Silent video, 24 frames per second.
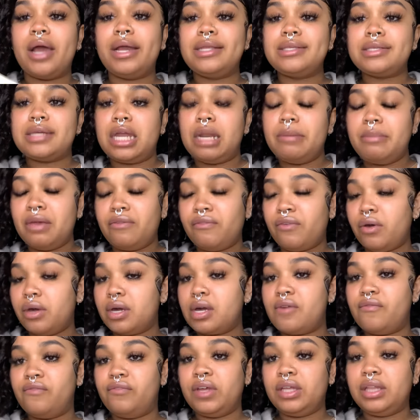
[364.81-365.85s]
And it's going to be very
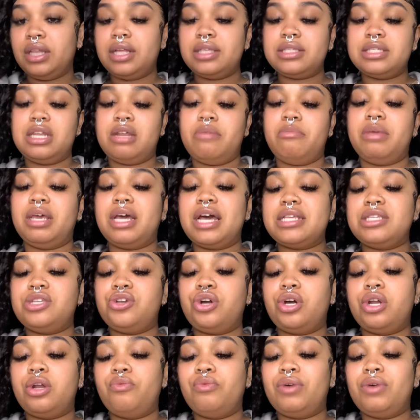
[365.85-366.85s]
conflicting to them, because they're going to